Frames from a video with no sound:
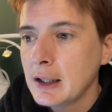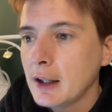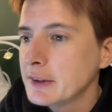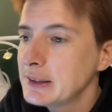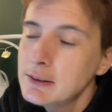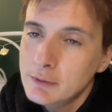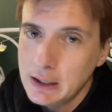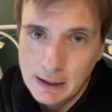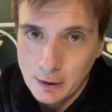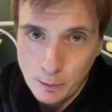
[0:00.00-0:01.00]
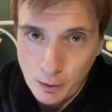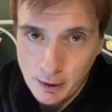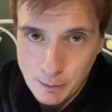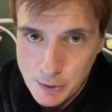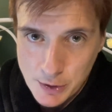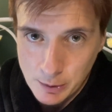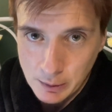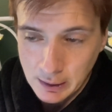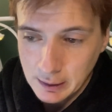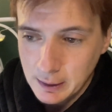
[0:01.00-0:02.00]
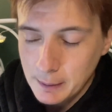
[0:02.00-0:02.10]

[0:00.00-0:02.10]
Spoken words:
I didn't really know what I was doing,